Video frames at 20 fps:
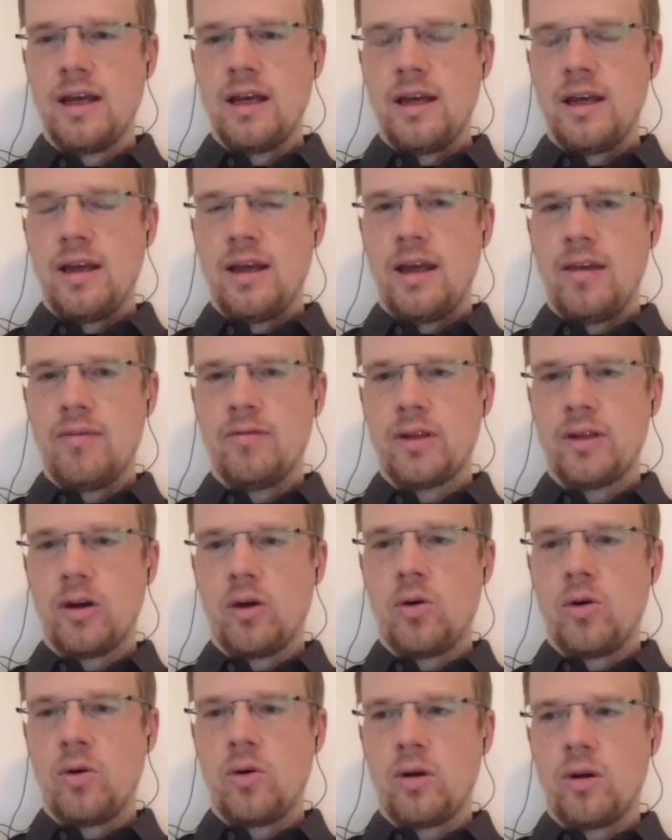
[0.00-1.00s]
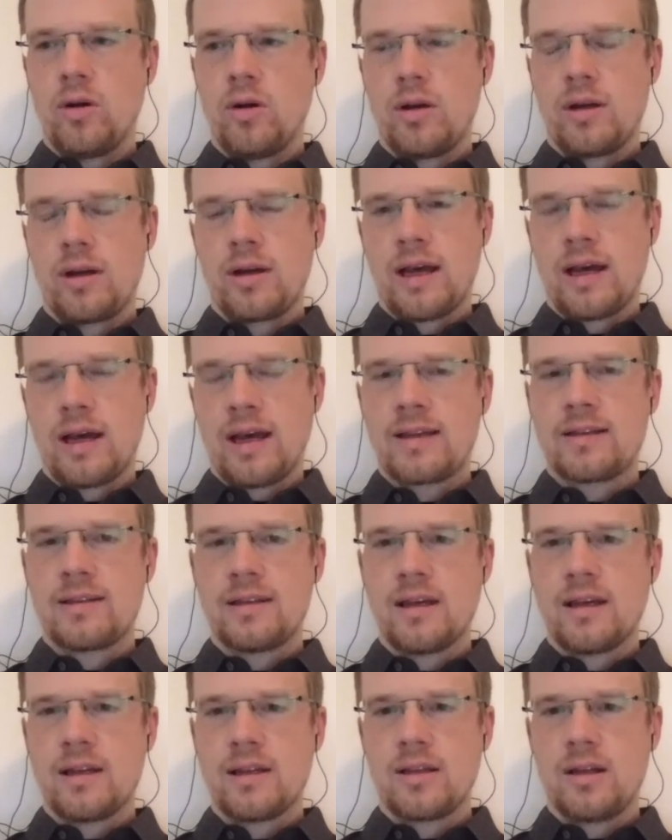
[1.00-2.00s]
even though
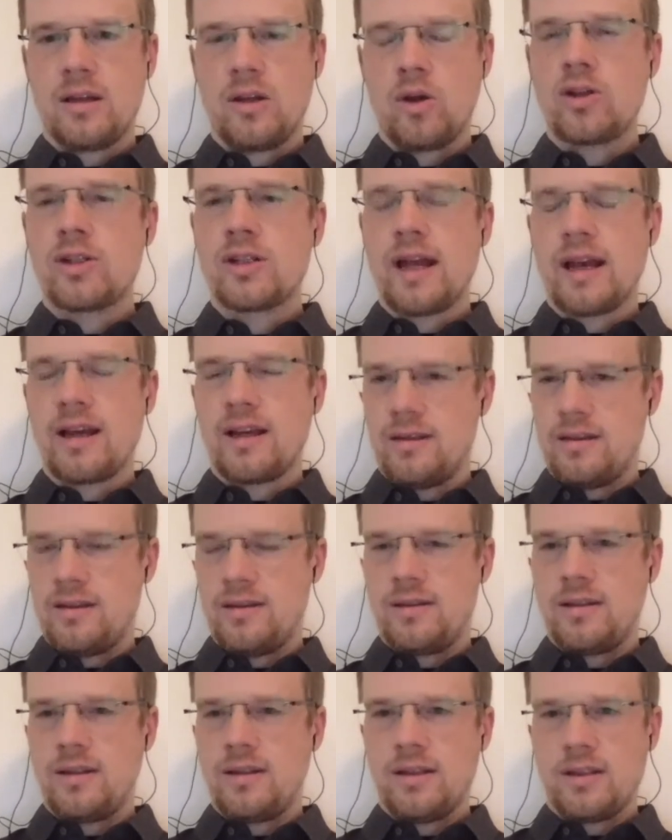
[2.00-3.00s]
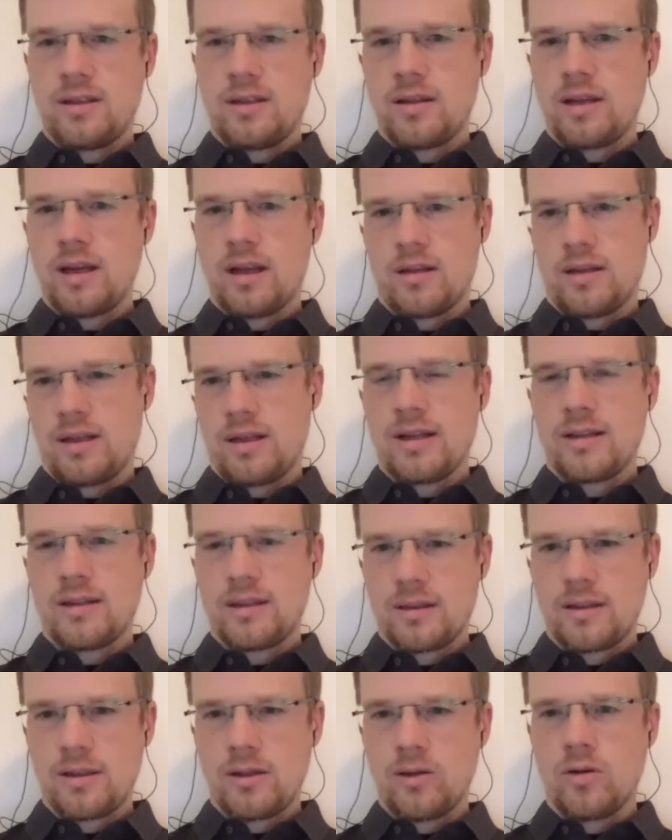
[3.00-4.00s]
cachexia looks like a disease, and yes,
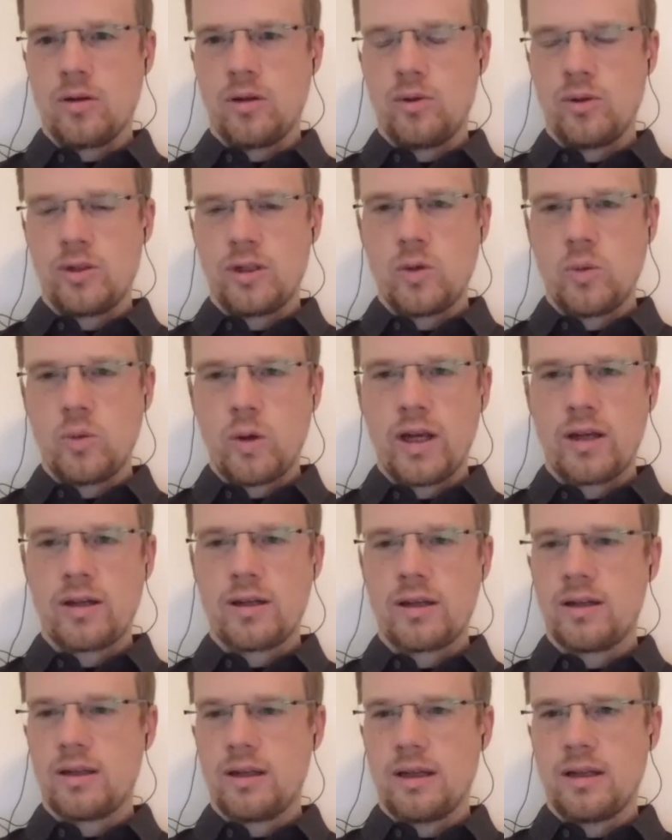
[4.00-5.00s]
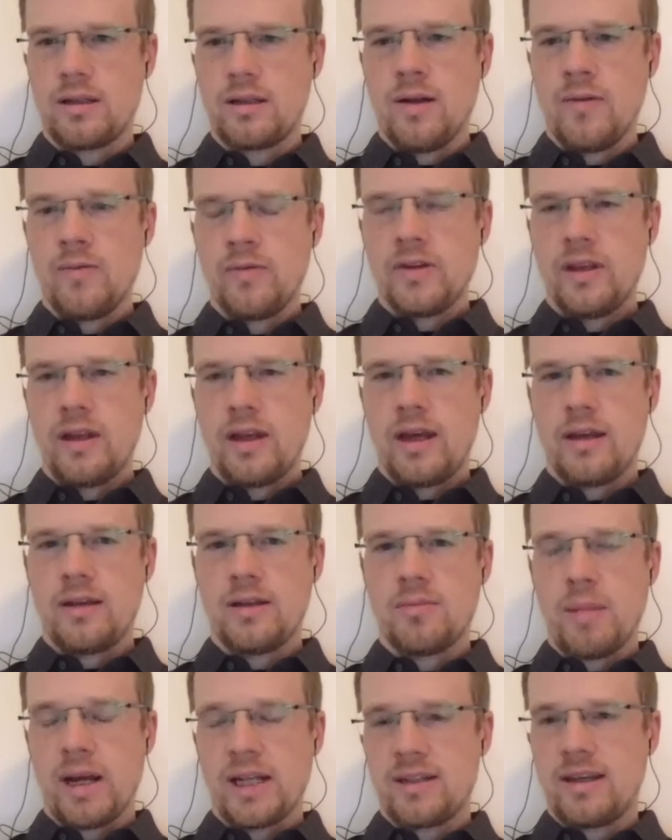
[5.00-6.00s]
you're losing weight and it
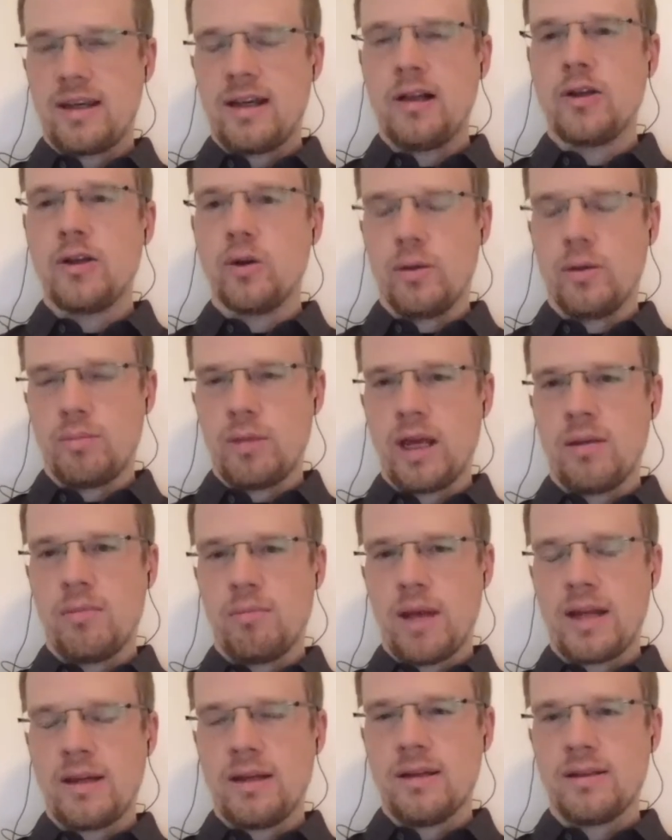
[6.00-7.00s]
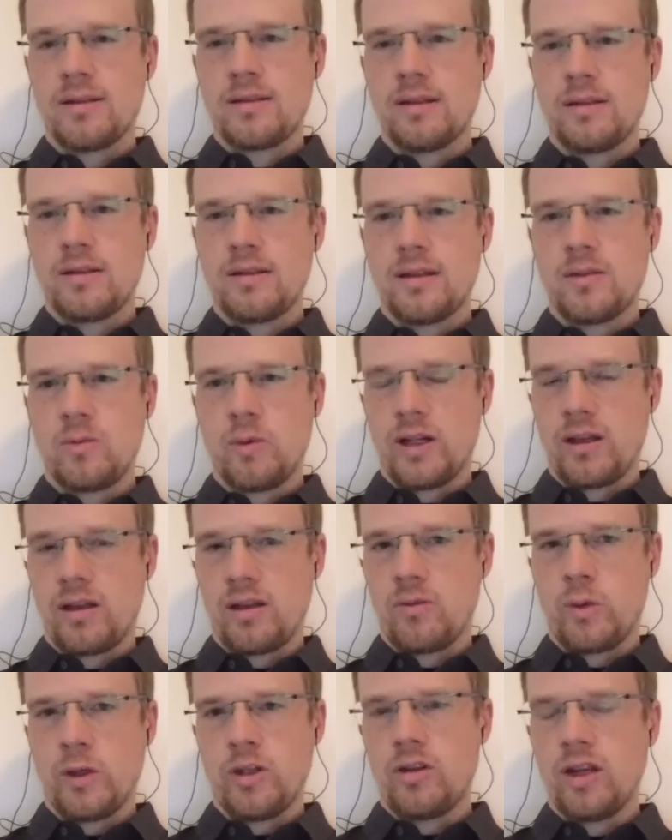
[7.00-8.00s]
might kill you in many instances when
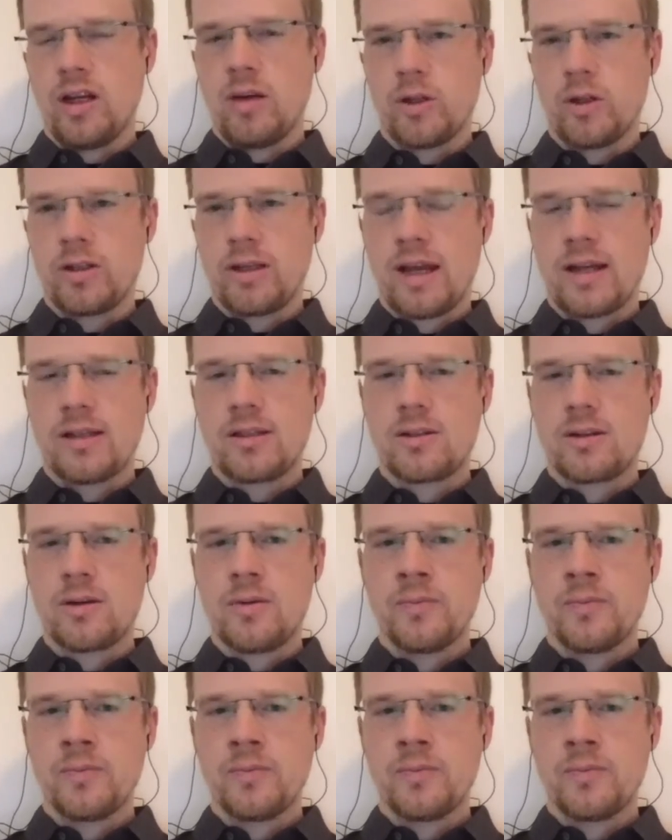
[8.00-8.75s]
you think about cancer,